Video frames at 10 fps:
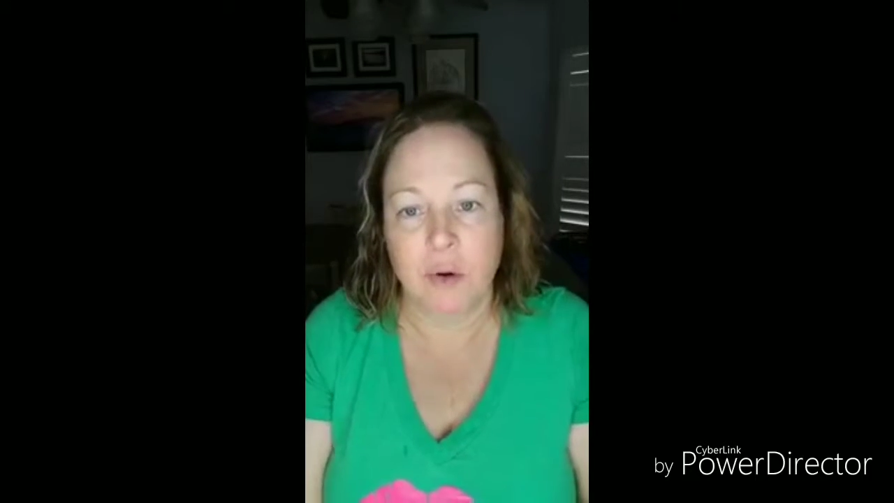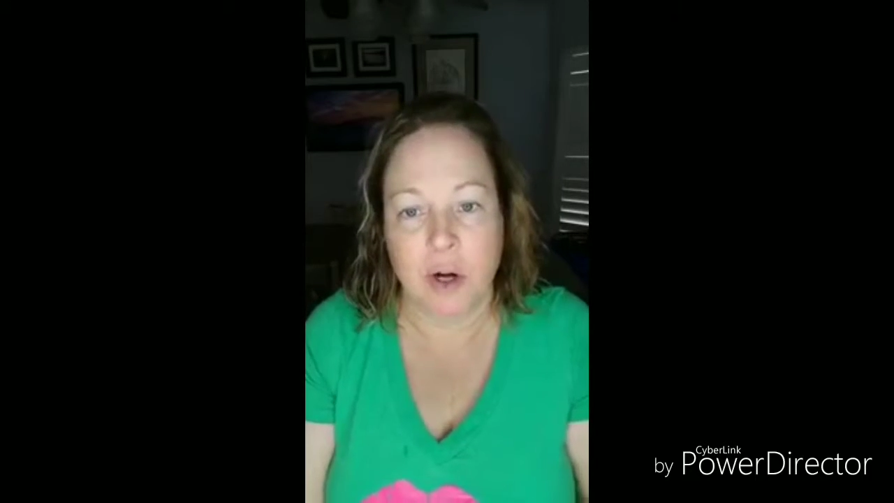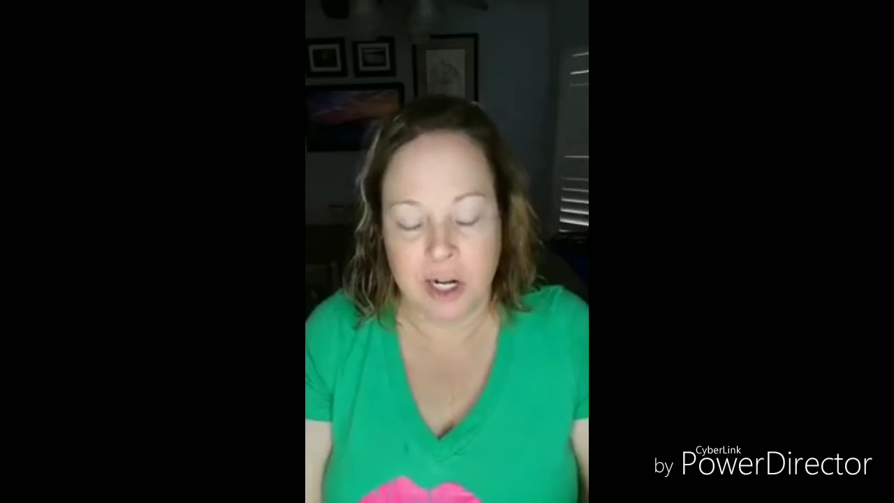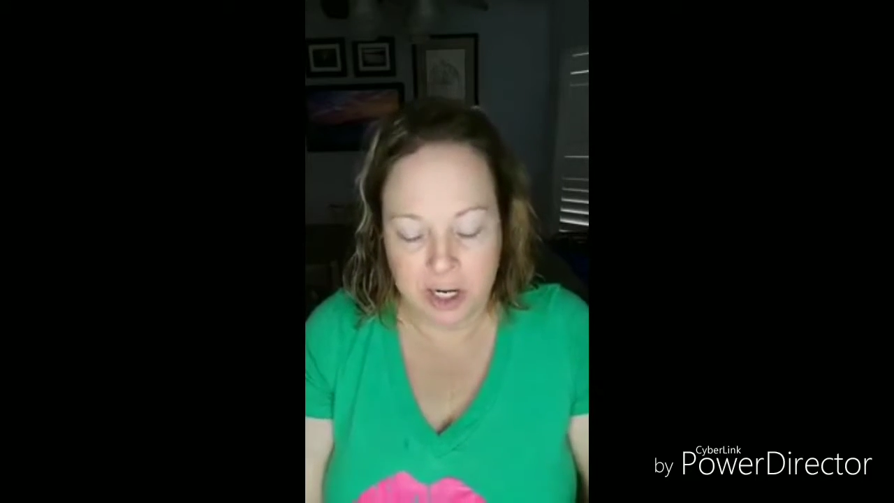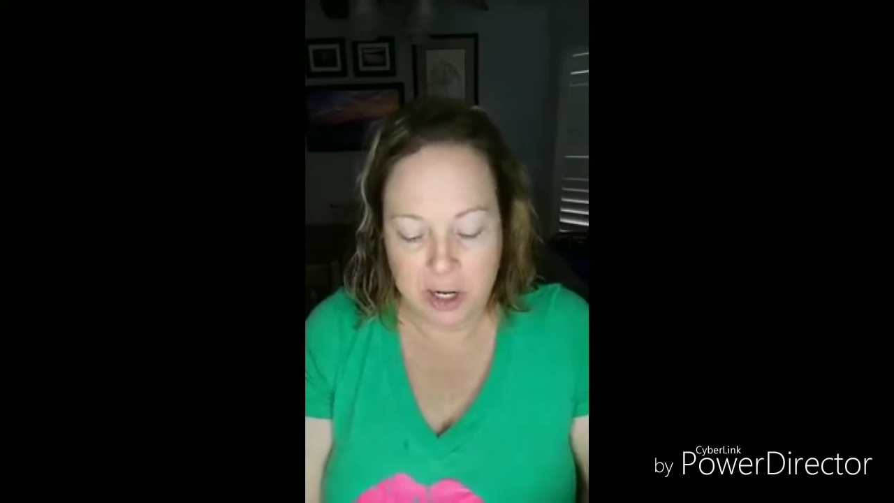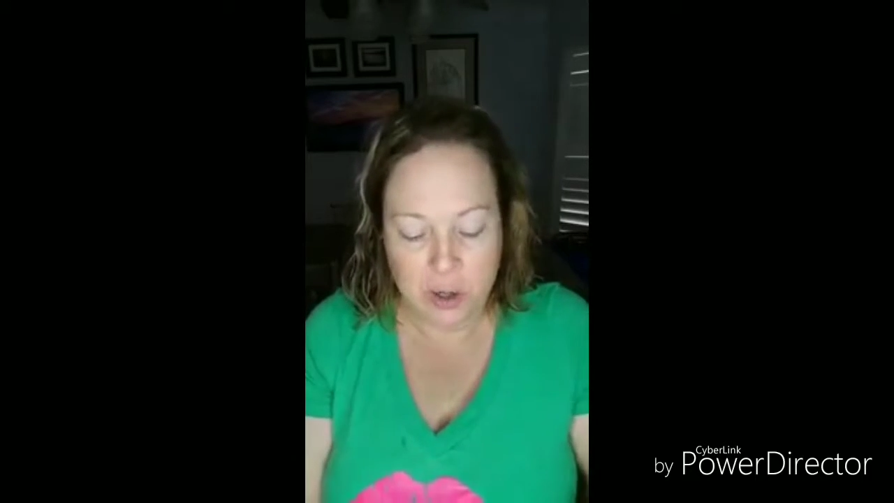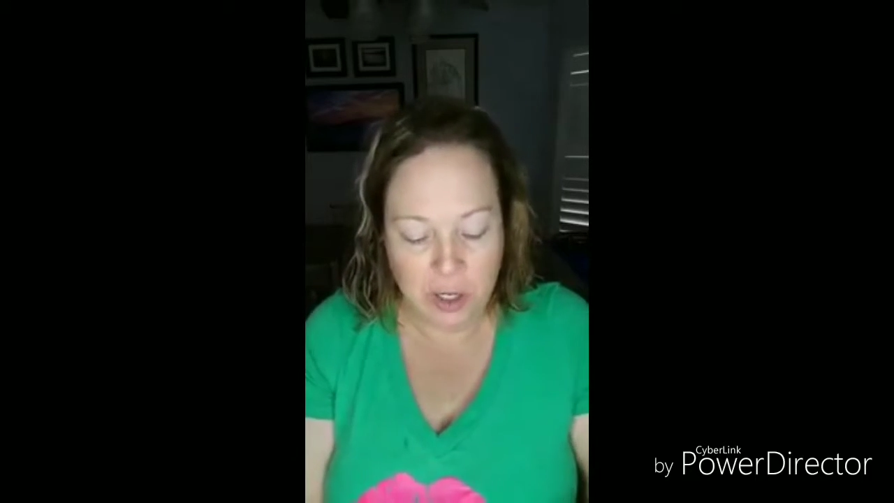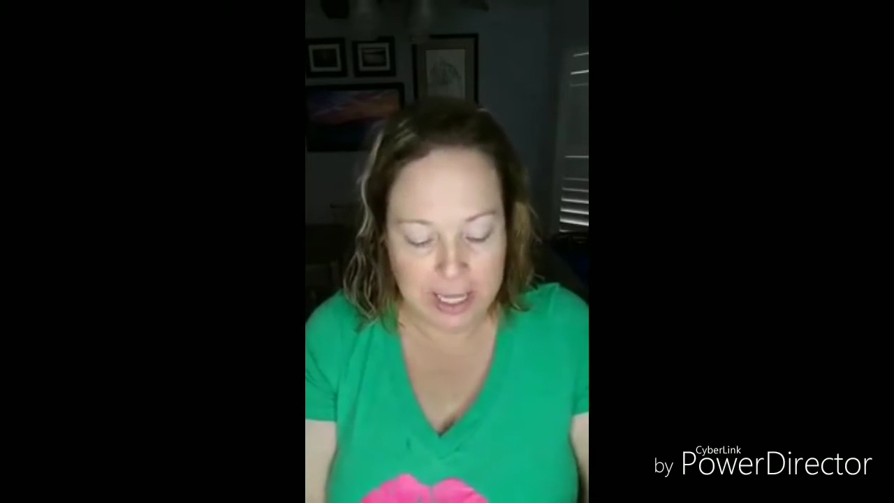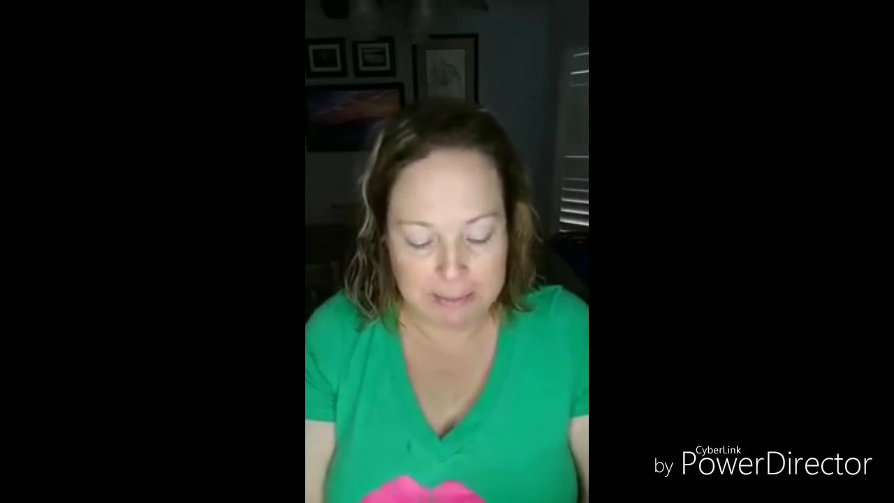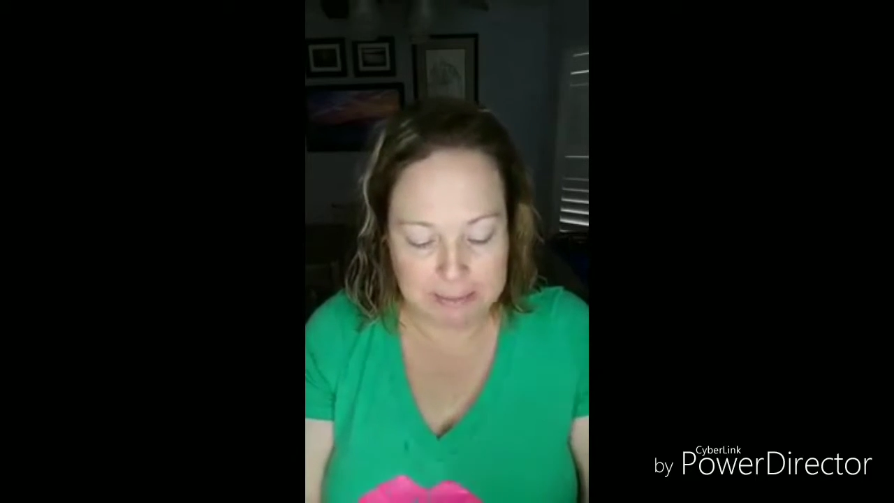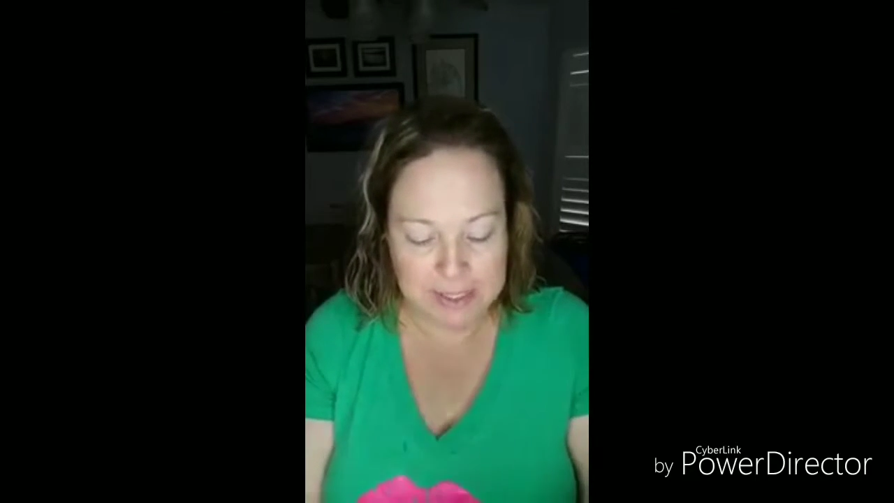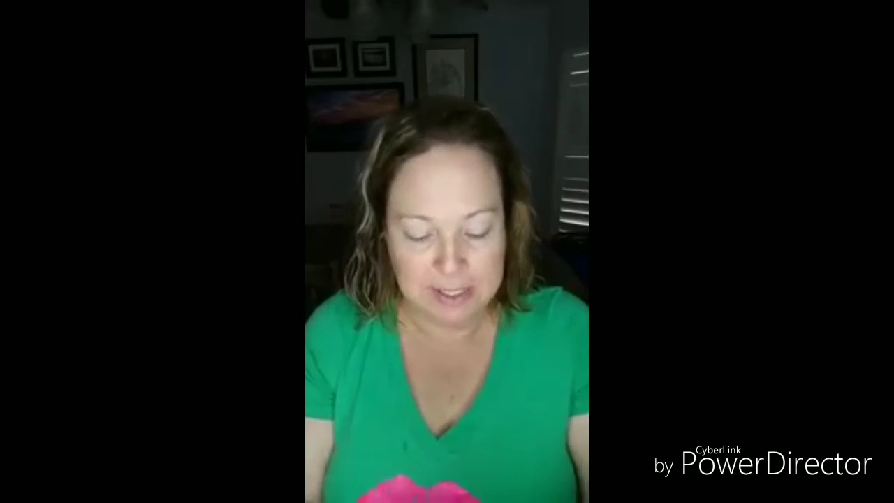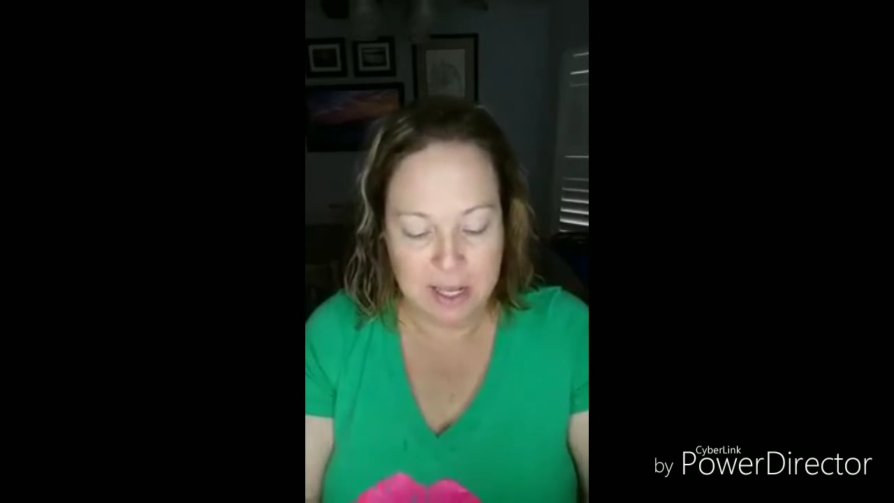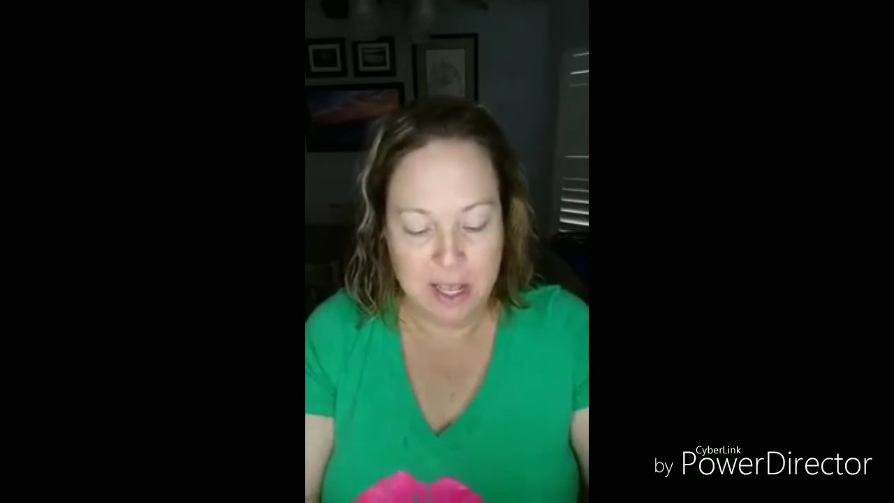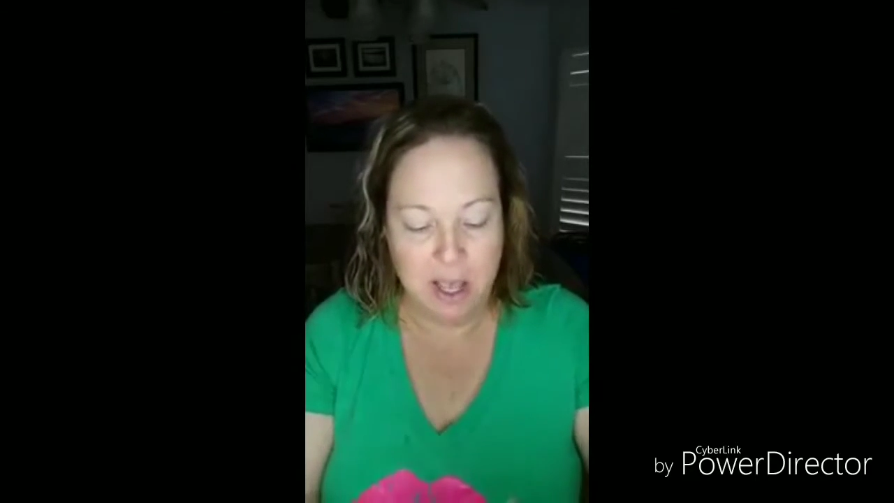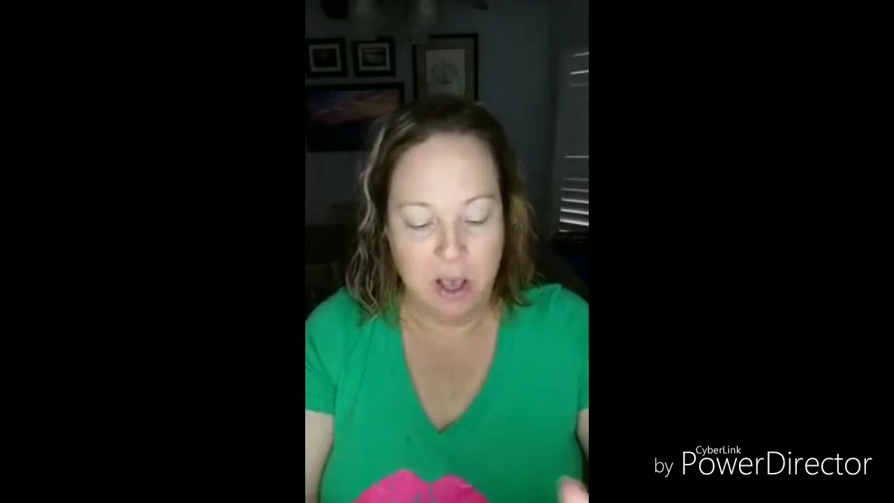for your lips.